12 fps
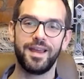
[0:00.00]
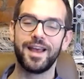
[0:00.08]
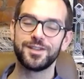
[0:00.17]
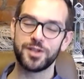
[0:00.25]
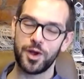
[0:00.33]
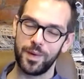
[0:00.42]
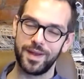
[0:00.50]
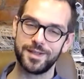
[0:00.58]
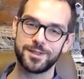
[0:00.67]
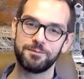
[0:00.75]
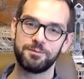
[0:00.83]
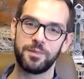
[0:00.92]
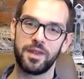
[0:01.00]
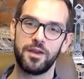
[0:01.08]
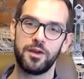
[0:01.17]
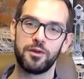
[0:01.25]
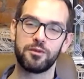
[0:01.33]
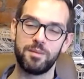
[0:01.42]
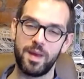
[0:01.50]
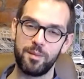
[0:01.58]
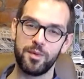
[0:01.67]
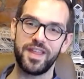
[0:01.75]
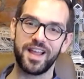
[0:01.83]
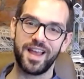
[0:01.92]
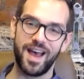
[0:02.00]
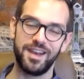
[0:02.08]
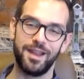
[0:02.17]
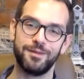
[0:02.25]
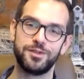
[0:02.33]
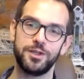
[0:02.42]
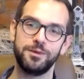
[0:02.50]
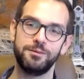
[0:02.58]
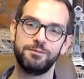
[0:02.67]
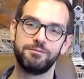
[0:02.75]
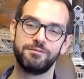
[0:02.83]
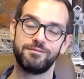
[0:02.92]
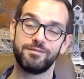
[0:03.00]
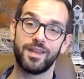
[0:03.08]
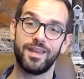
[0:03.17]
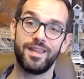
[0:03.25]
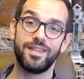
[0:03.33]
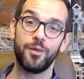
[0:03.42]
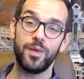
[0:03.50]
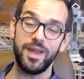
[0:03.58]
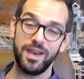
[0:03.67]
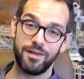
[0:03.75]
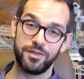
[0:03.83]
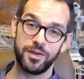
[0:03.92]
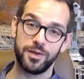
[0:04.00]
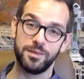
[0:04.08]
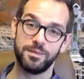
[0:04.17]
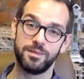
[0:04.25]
As always, remember that God loves you, that we love you.